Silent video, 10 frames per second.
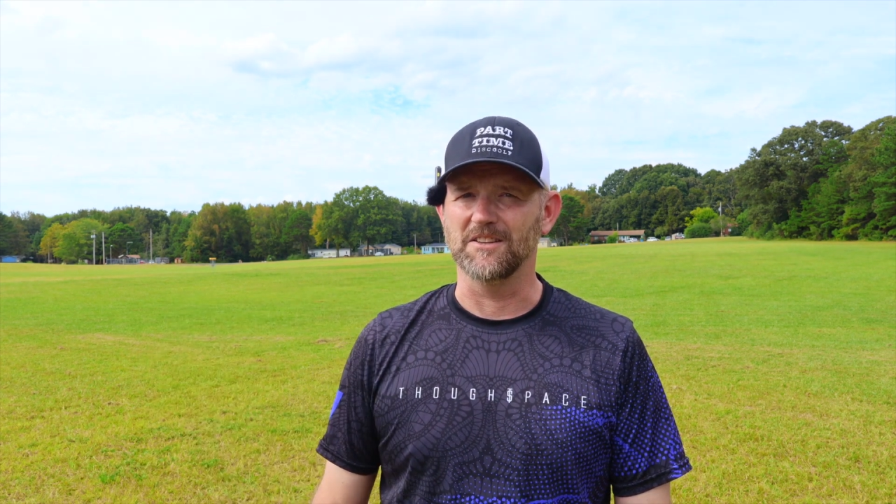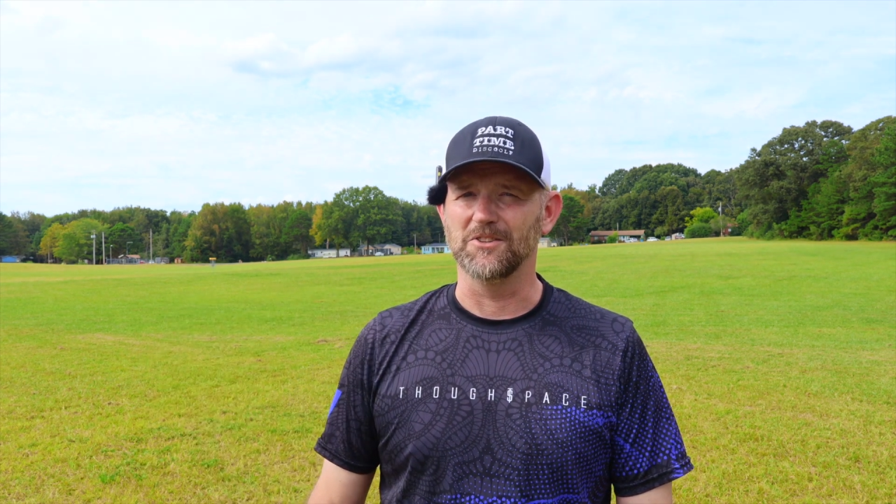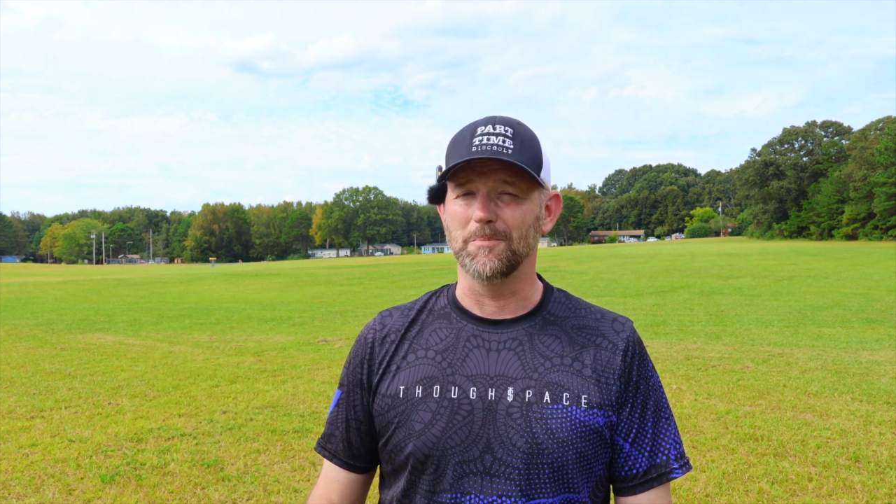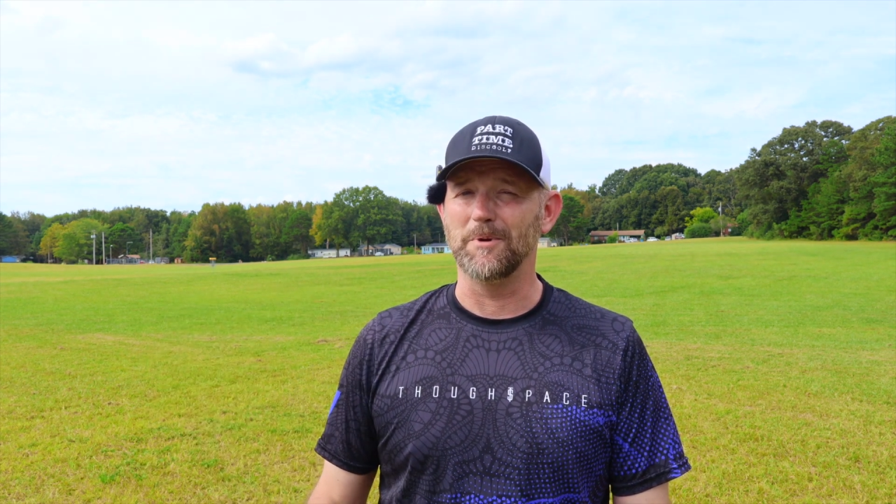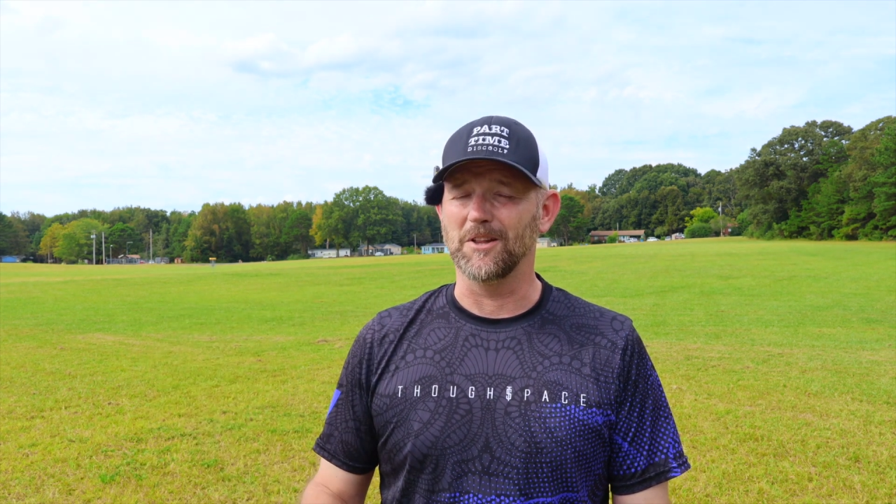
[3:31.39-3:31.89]

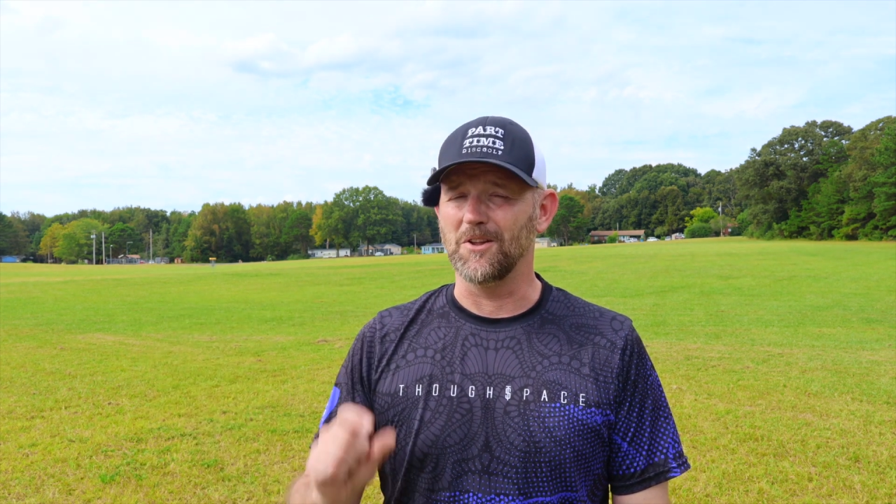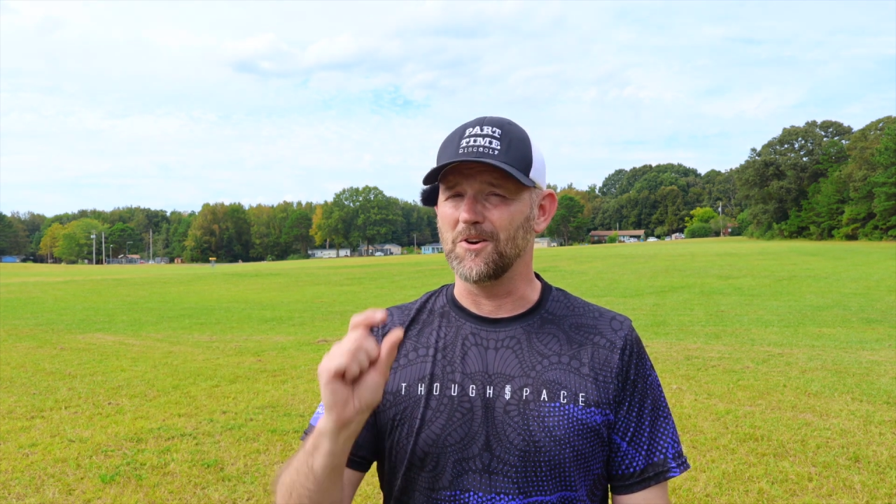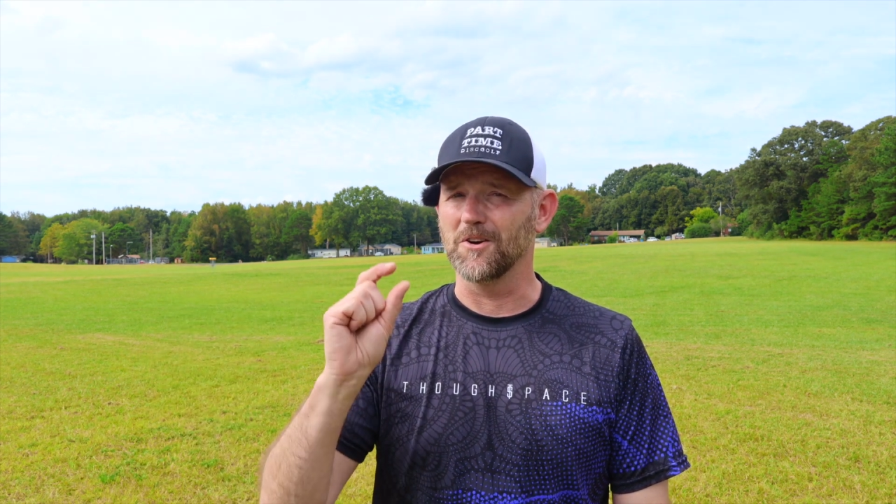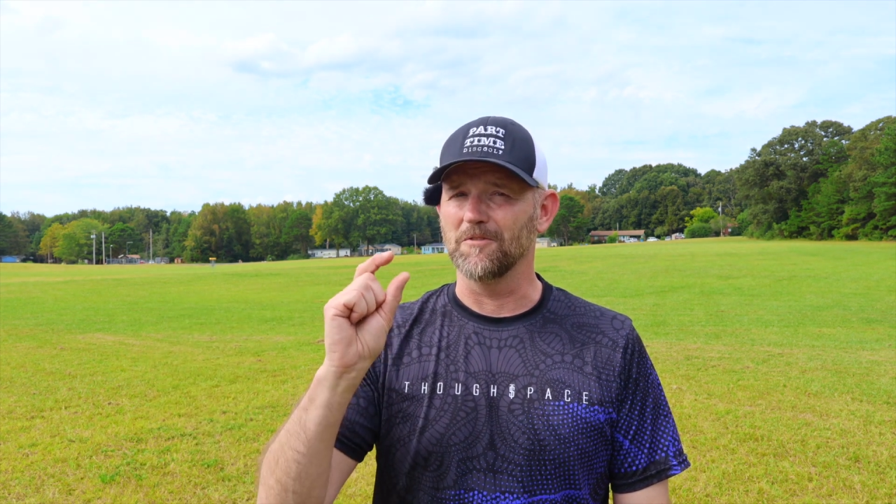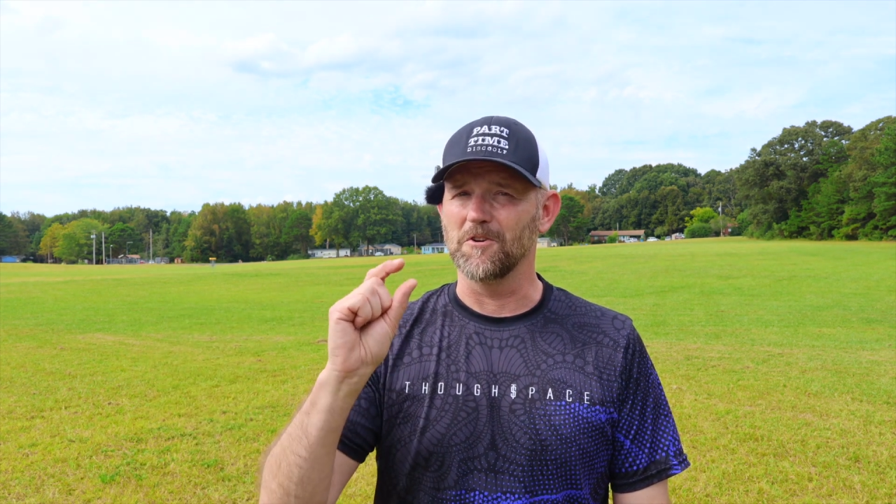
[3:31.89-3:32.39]
little bit
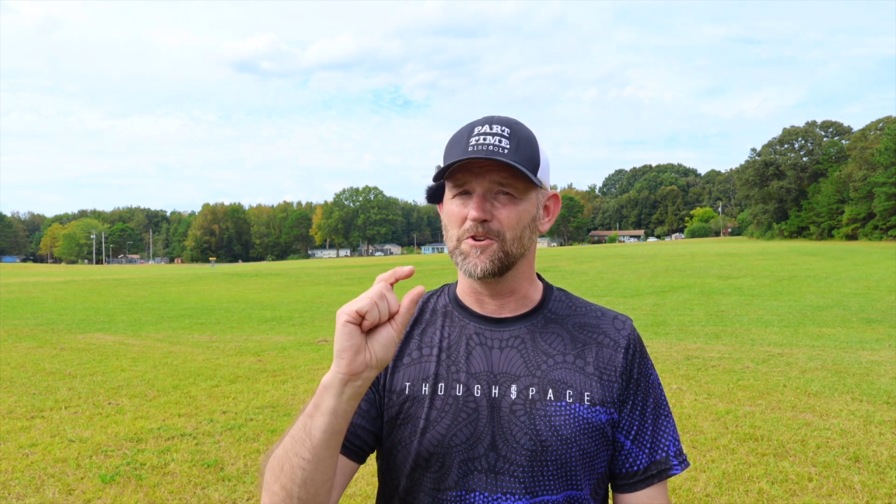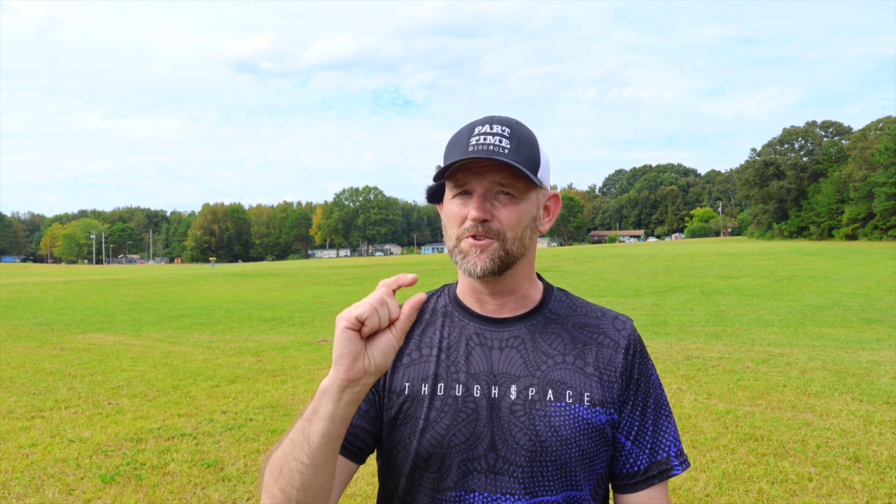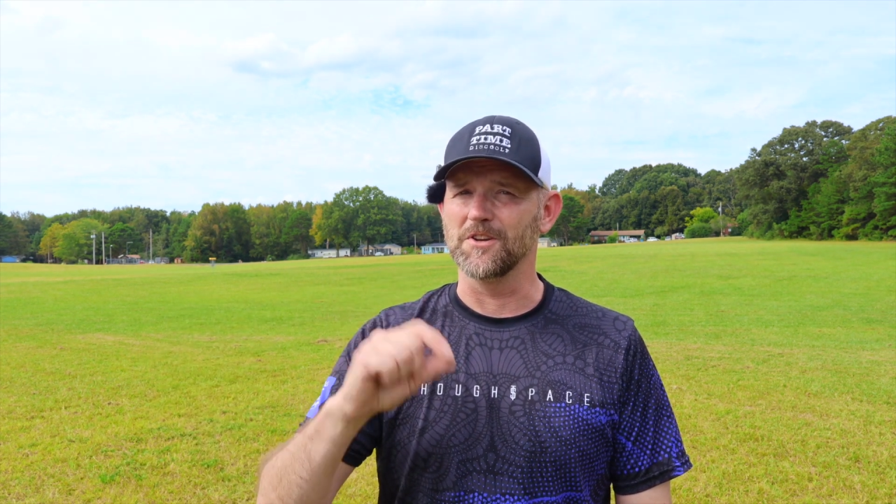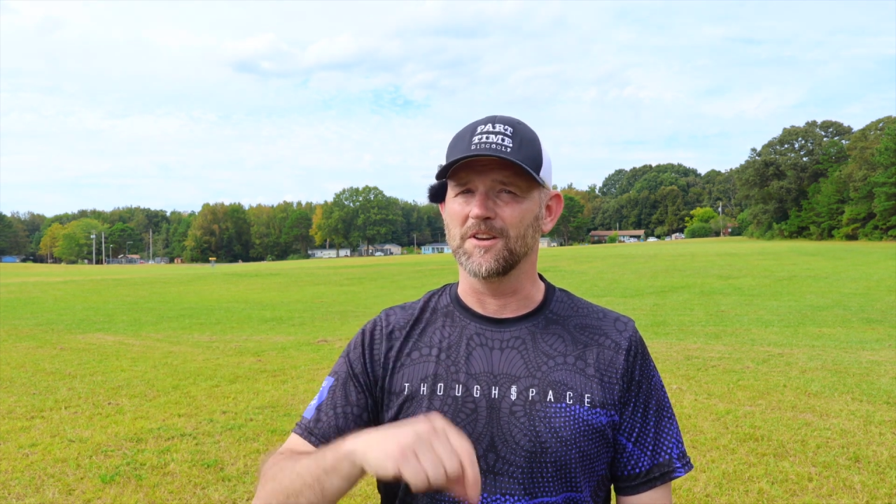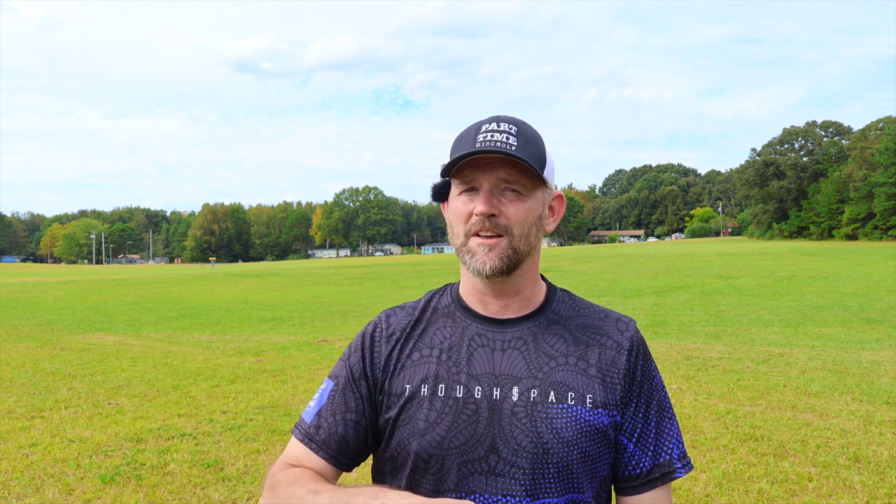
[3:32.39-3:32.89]
longer
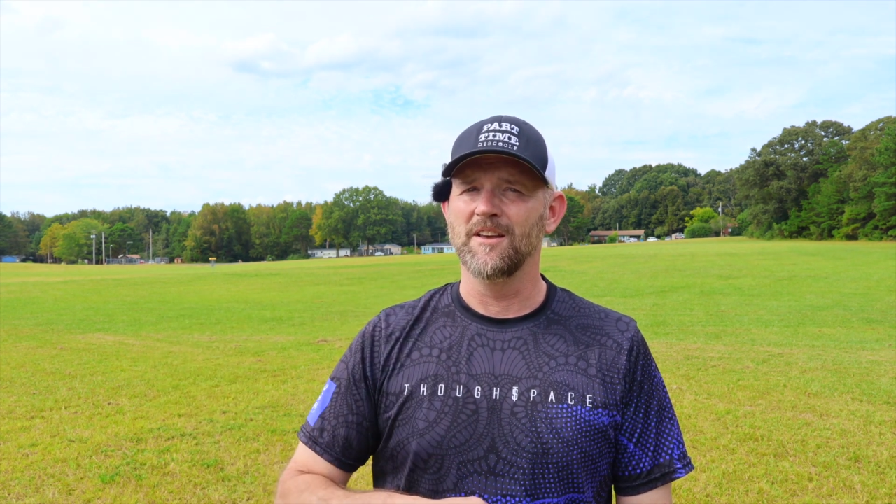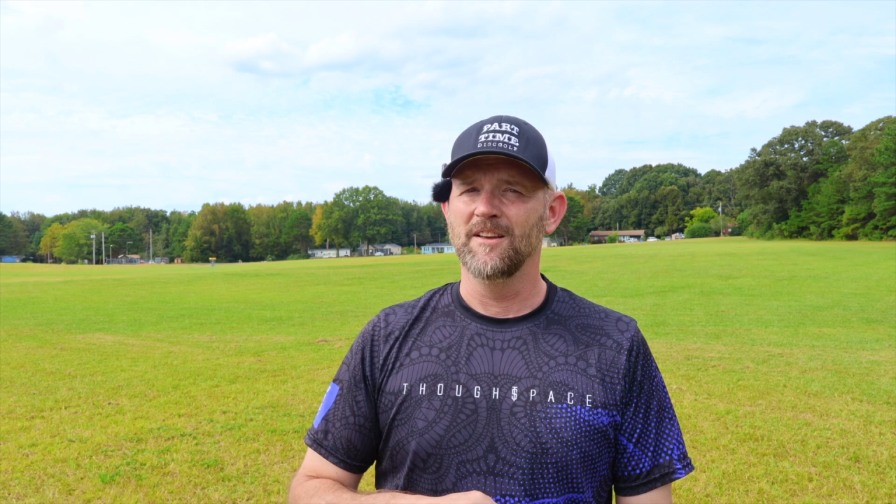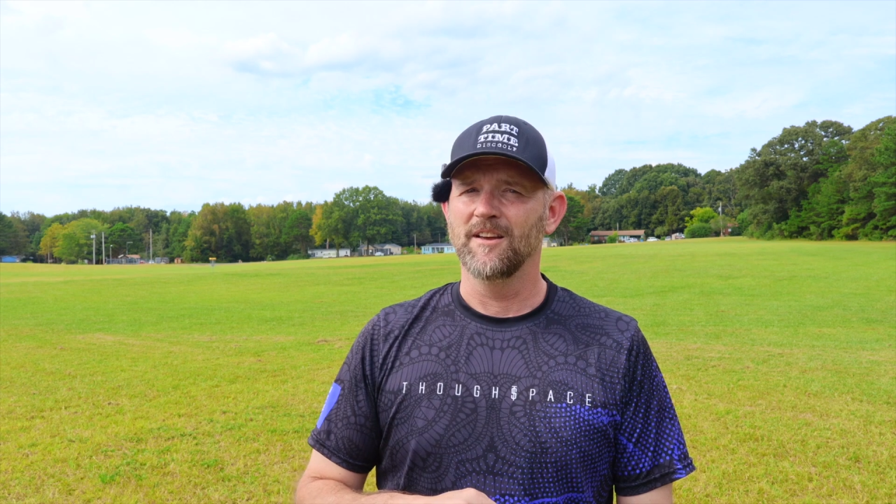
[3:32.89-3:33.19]
version